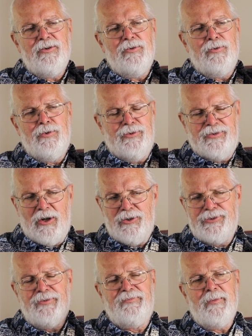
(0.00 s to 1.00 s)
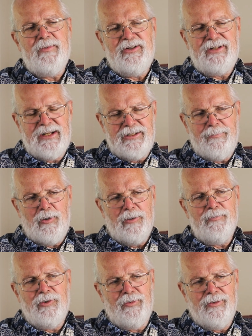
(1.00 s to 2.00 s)
who's also from the State
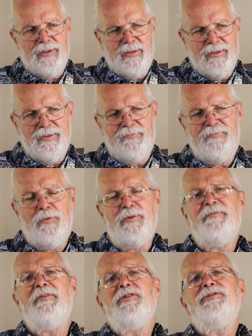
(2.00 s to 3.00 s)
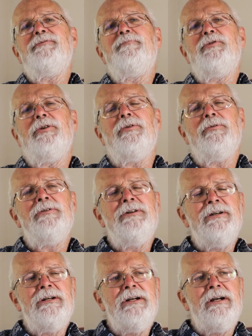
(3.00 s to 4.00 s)
Department or the Foreign Affairs Bureau.
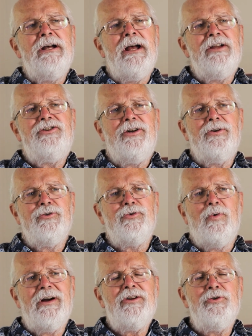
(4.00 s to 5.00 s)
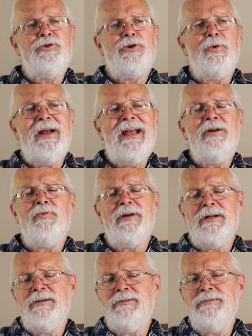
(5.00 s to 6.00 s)
And she goes, why are you so
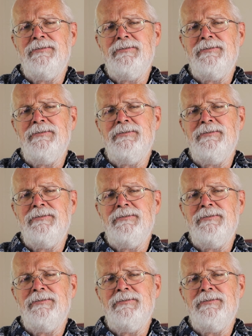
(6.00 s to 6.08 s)
angry?